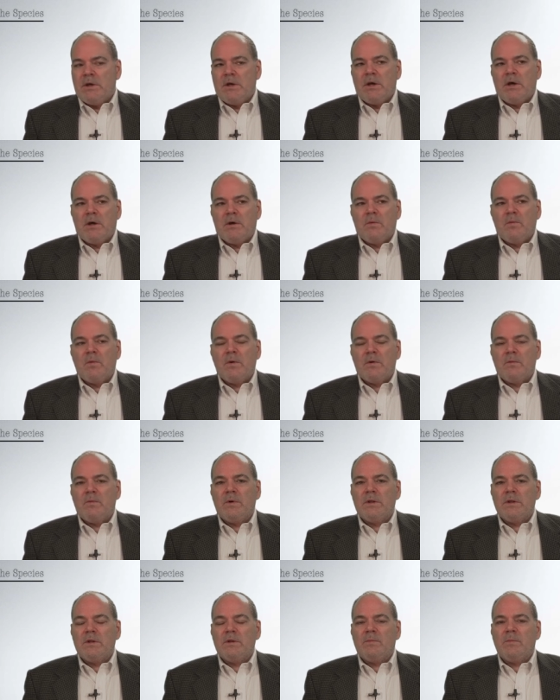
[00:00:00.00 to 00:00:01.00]
Uh, what,
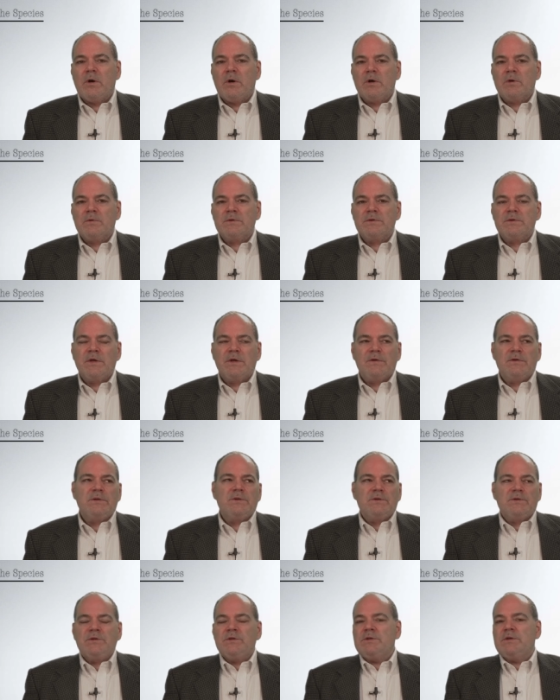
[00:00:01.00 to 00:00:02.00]
what Lamarck was
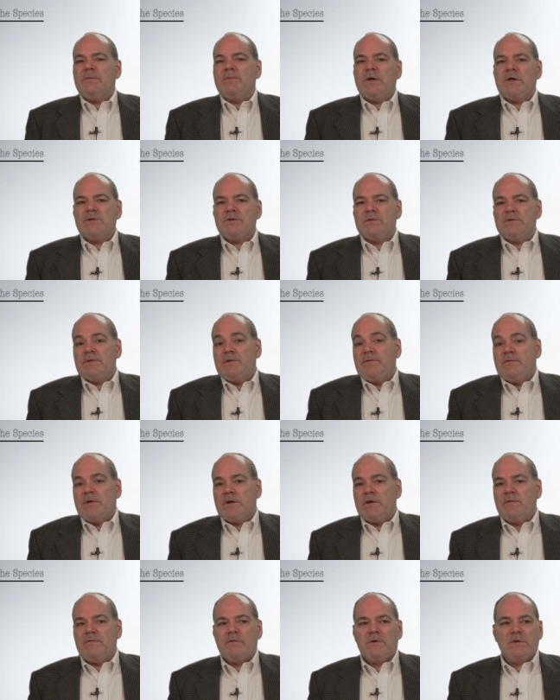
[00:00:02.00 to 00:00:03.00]
saying, just imagine, see if I
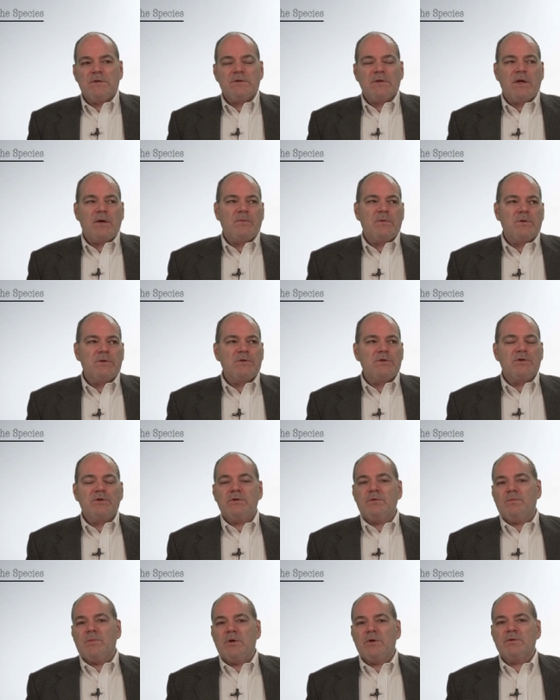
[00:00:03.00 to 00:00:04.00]
can give you an example. Let's just
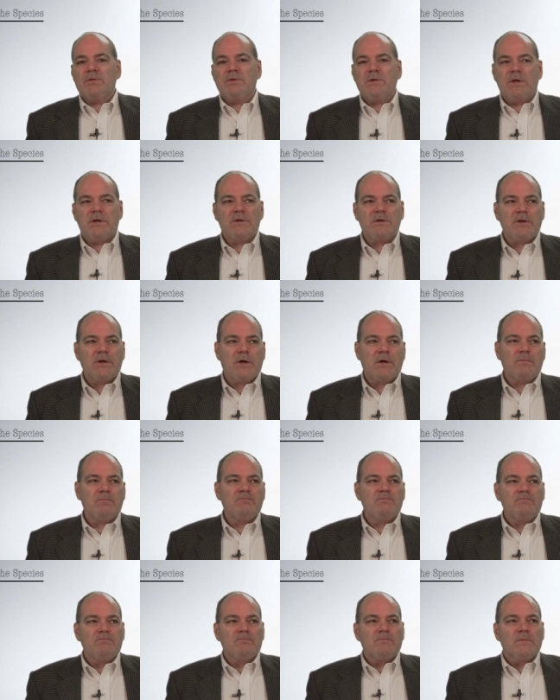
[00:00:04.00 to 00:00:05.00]
suppose that, uh,
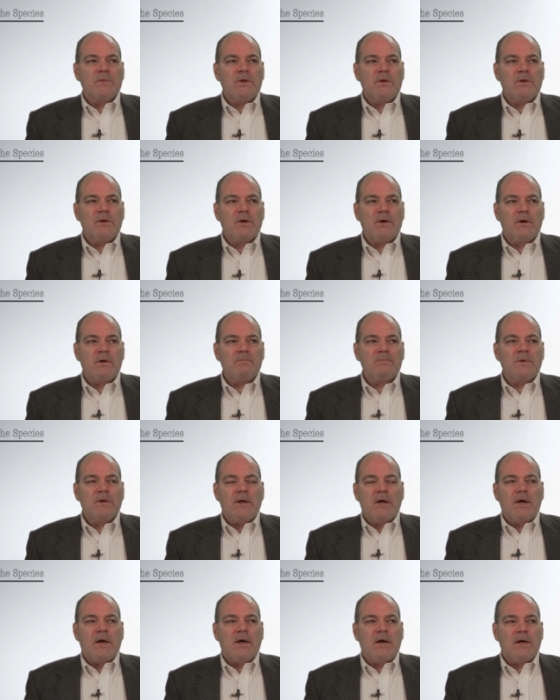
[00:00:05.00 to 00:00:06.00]
you know,
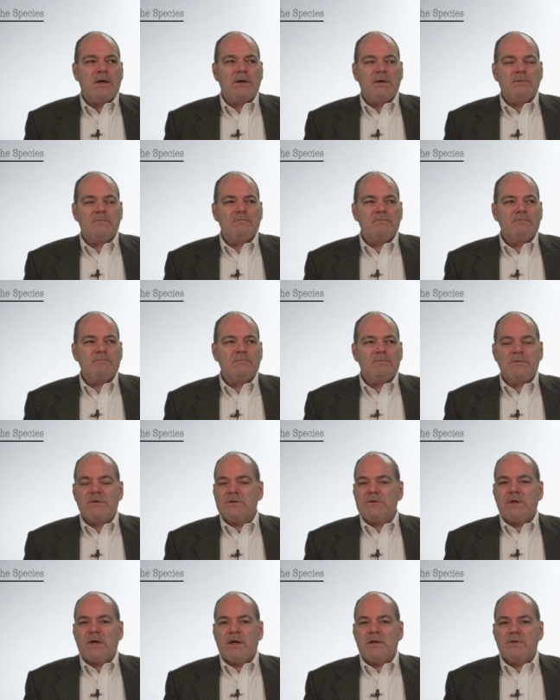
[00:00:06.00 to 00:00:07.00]
I
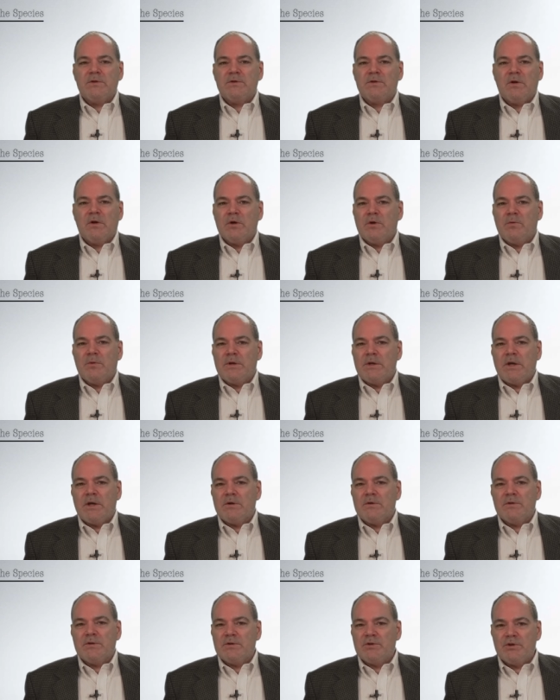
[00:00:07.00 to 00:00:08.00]
decide to start going down
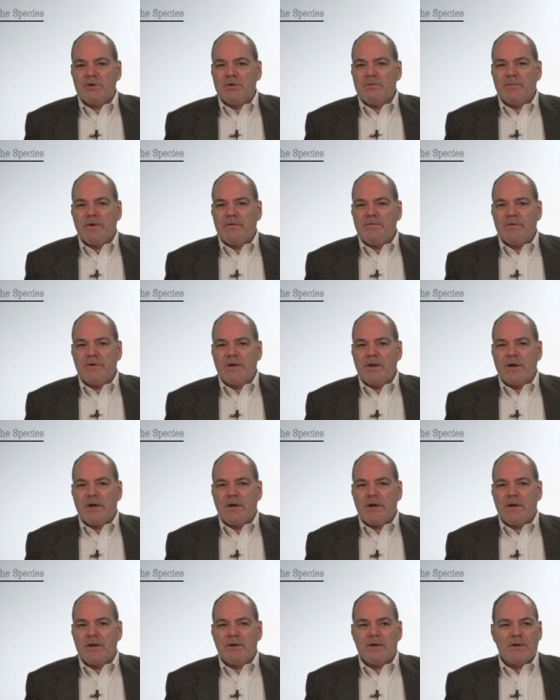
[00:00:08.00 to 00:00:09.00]
to the gym every
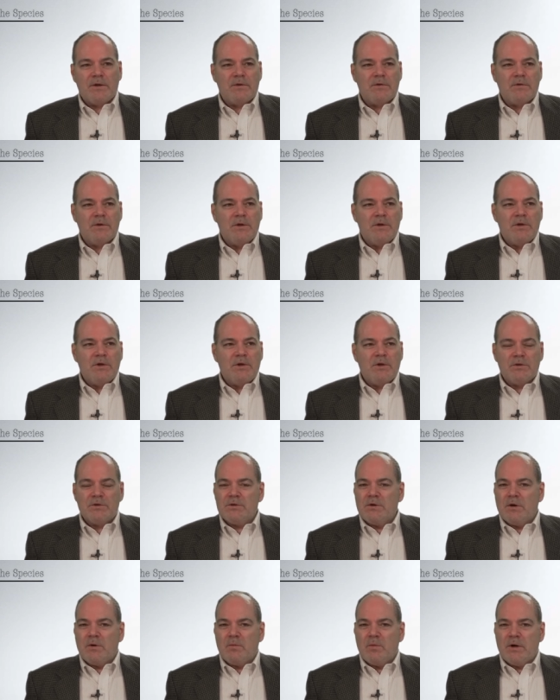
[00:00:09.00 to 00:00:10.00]
day and, you know,
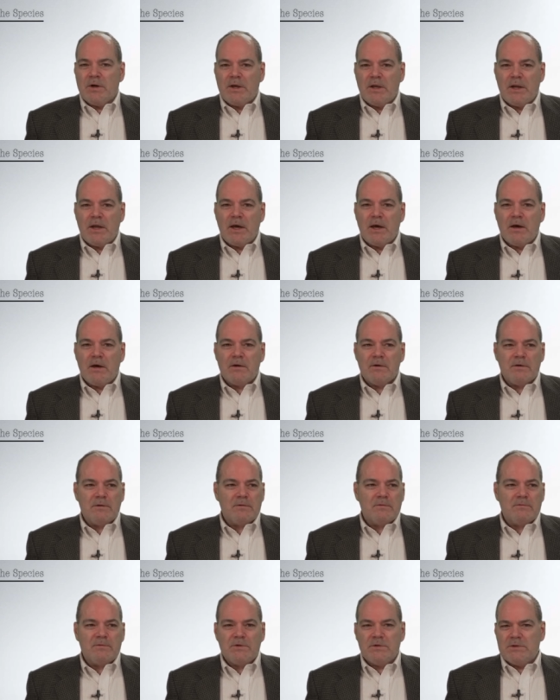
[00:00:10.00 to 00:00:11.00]
start working out
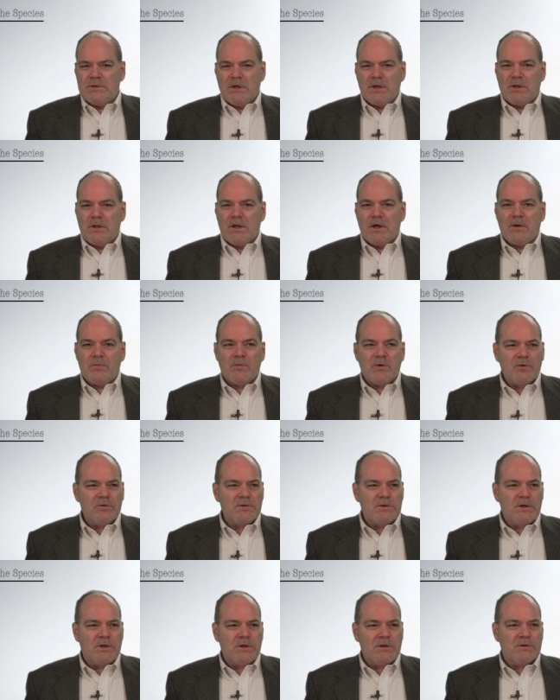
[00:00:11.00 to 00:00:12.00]
and take a lot of
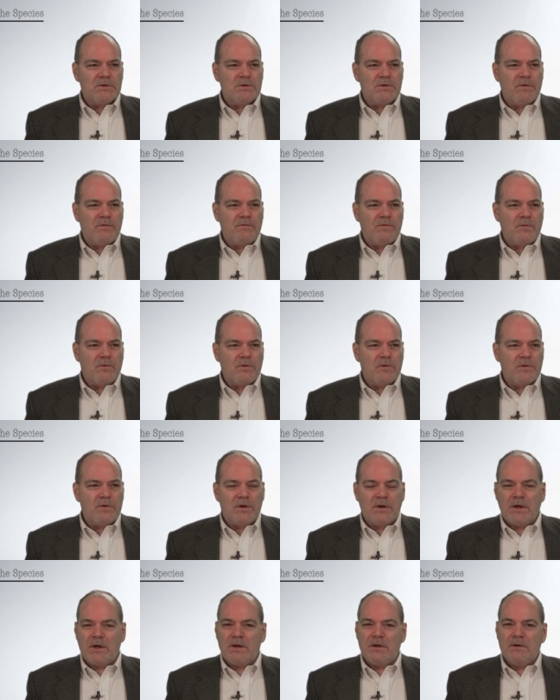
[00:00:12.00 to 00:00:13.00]
protein and so forth,
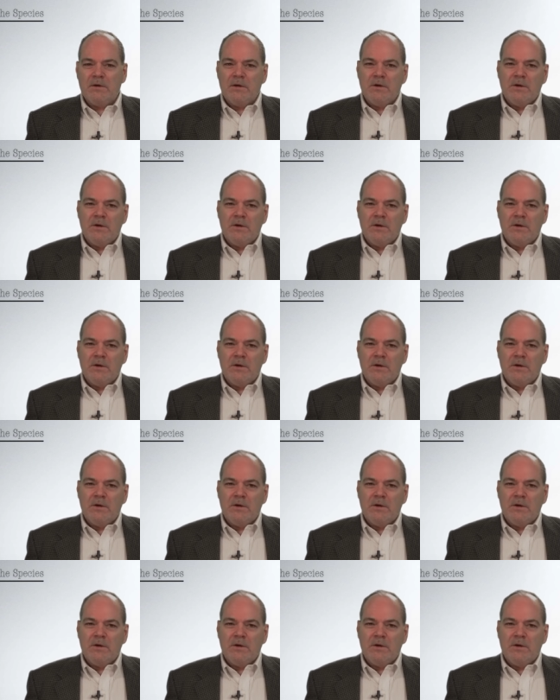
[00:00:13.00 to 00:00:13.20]
and I